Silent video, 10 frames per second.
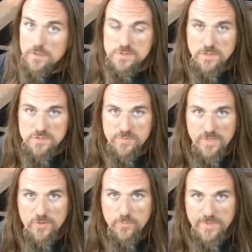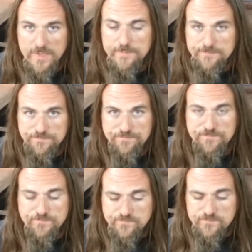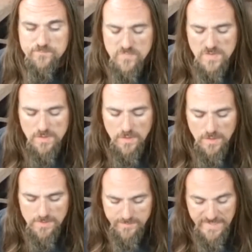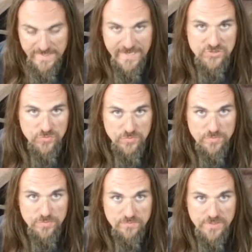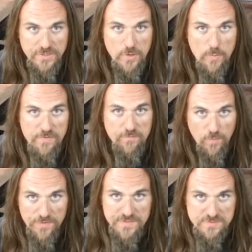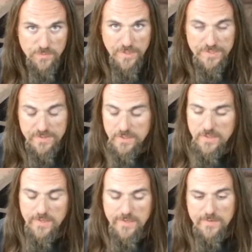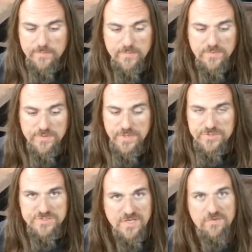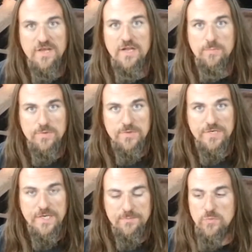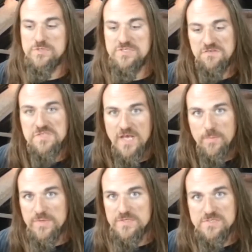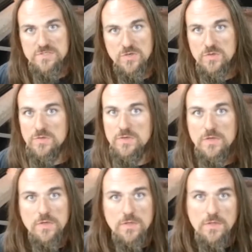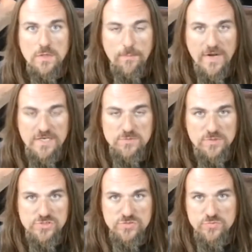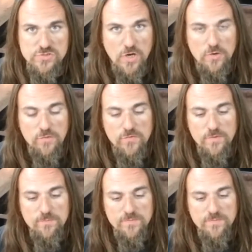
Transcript: So it's been a little bit. Made an actual video before this one that just never got uploaded, and more stuff's happened, so might as well just start over.